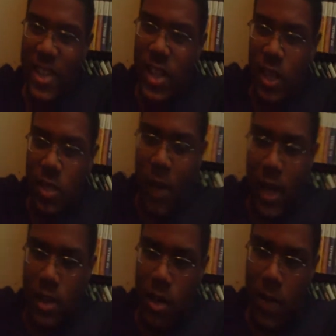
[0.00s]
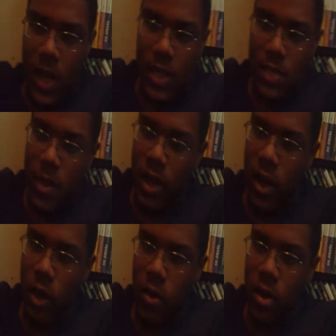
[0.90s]
they trying to sponsor the
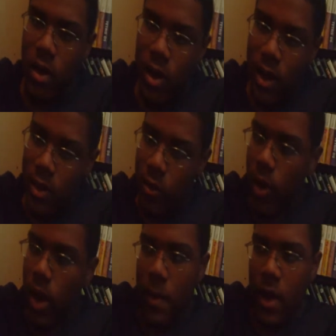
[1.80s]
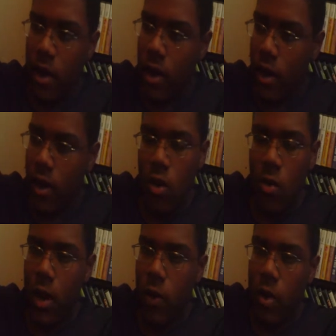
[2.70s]
PSP Go. Get the crap out of here. Don't
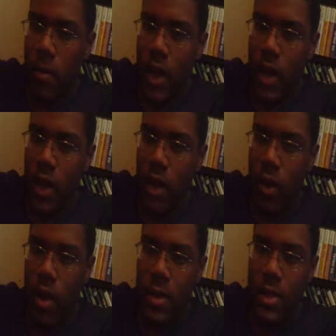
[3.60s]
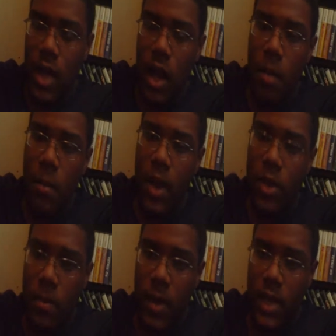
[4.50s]
nobody want to buy that crap. It's all
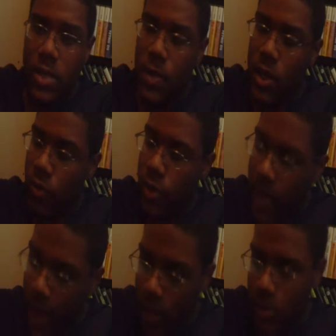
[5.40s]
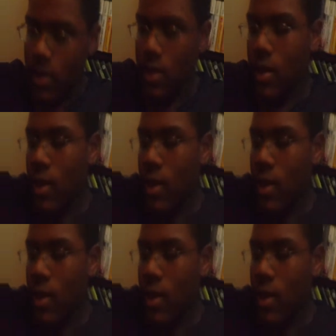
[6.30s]
about the PSP 3000.